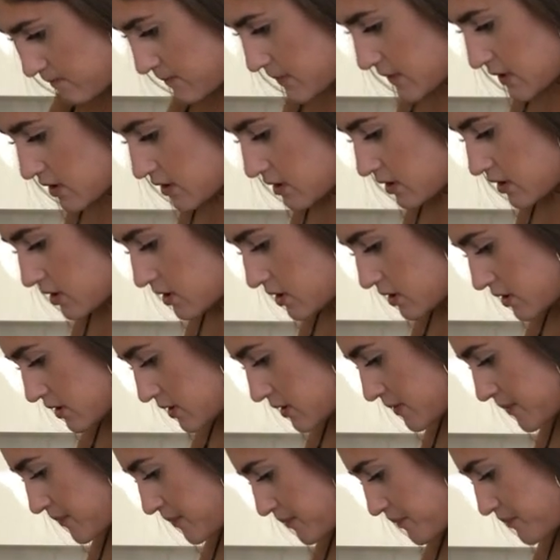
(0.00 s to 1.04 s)
Ugh.
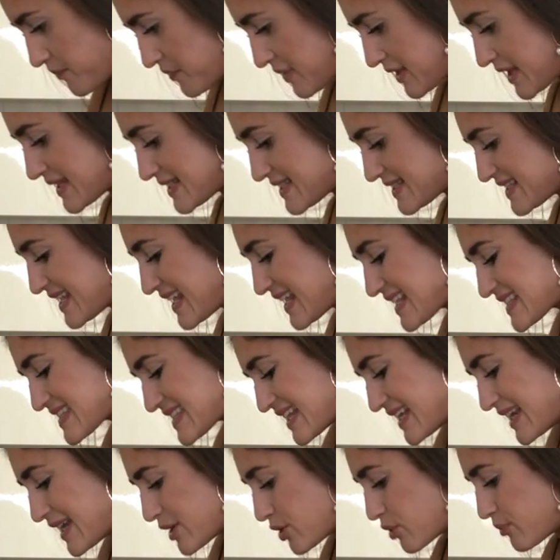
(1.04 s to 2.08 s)
Takes a
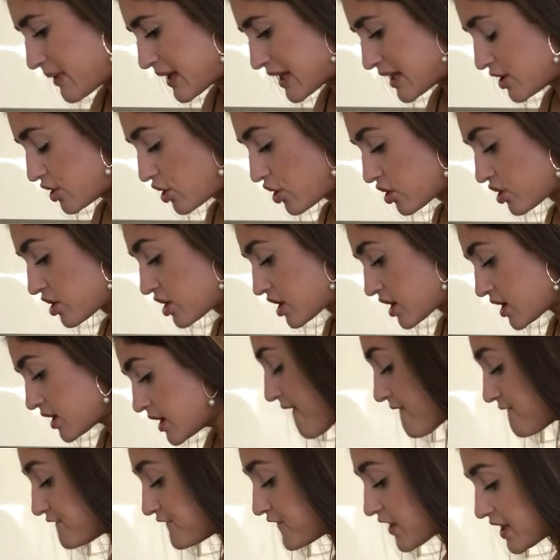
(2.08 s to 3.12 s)
little bit longer.
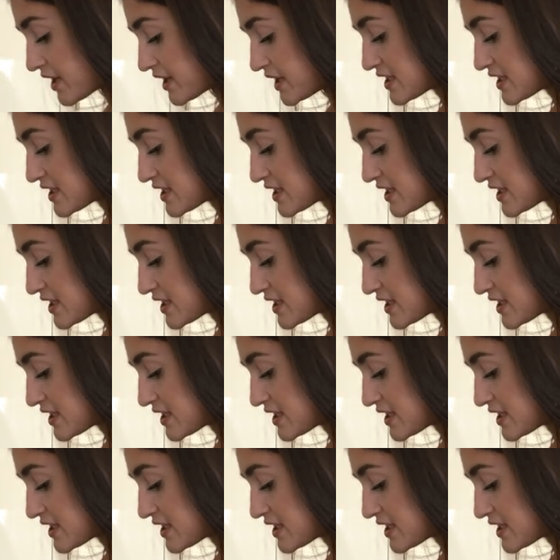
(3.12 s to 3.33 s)
Funny